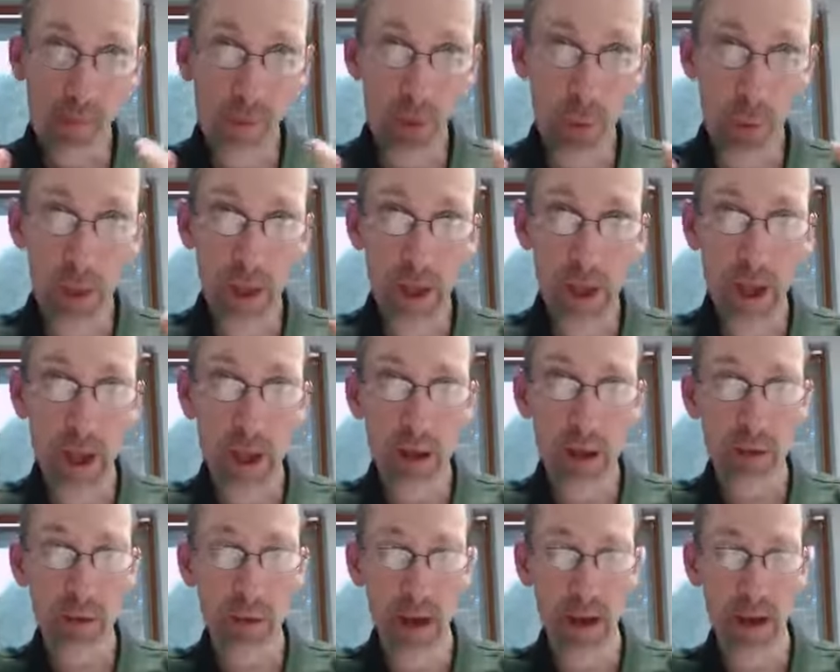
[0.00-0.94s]
We get out of
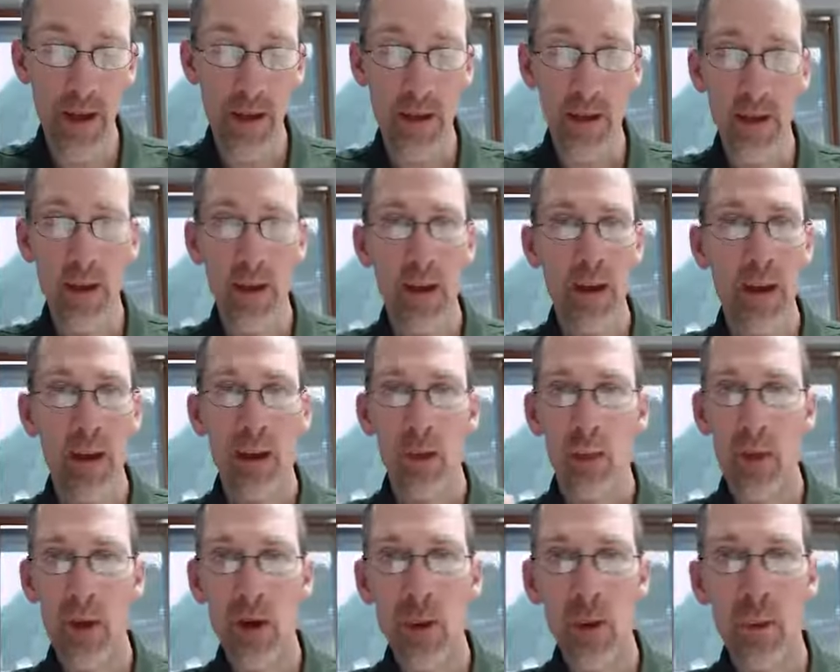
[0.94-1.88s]
the van.
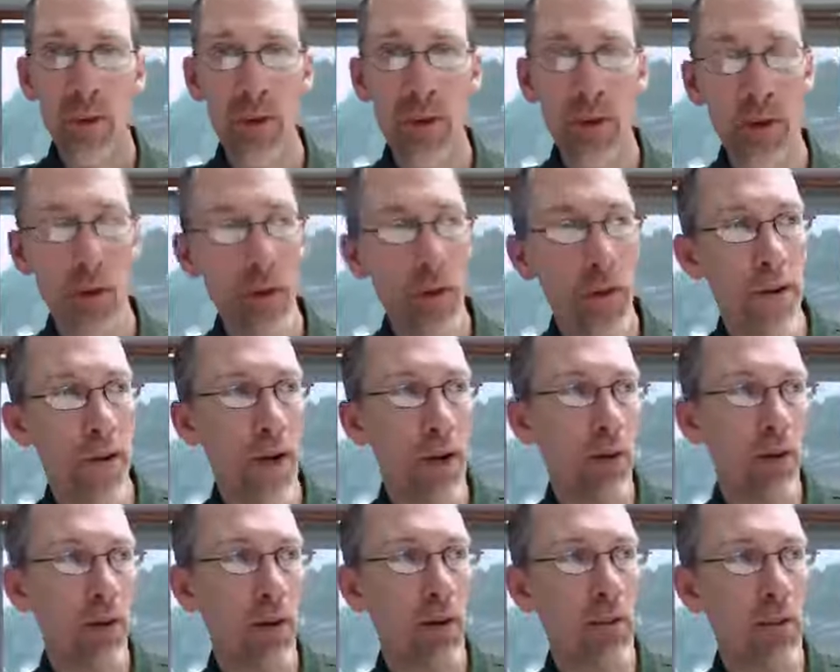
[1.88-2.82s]
We open the door. The
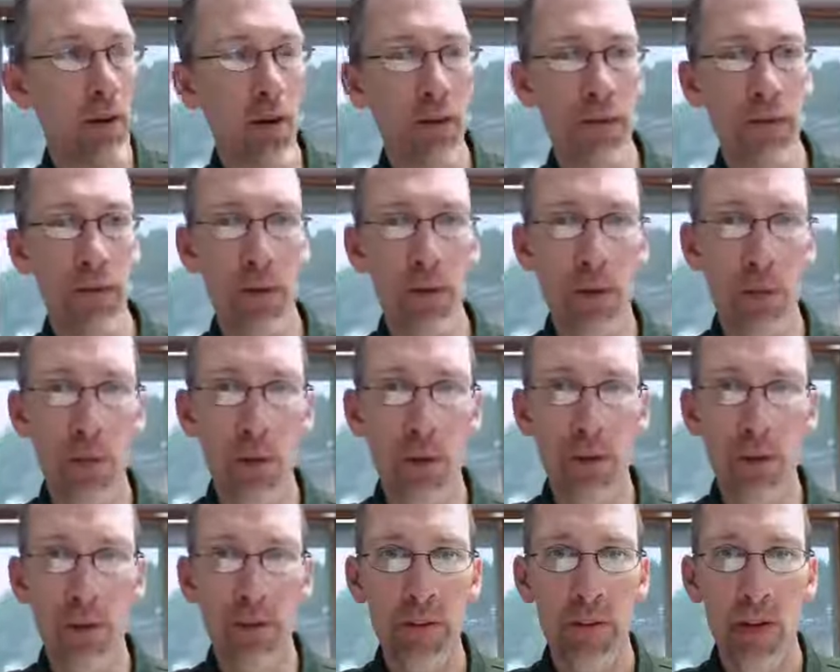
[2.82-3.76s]
dog runs off into the
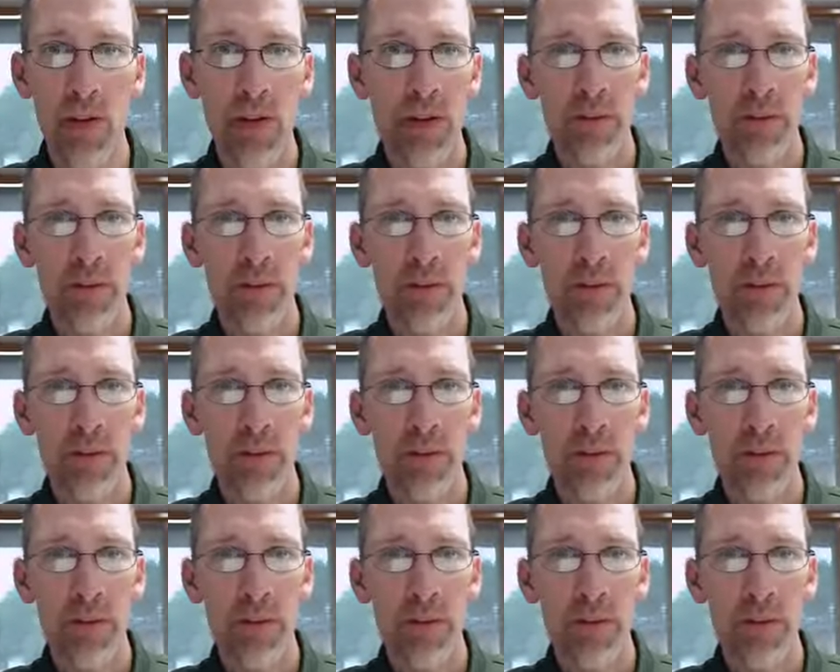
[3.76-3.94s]
woods.